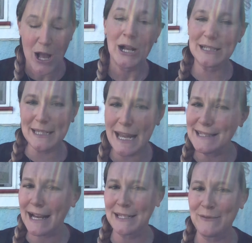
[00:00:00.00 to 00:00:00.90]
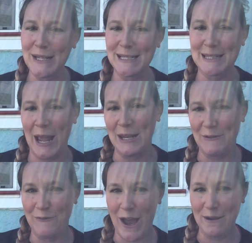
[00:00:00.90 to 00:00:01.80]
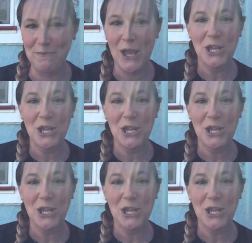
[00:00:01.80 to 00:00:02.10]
because today's activity is kind of fun.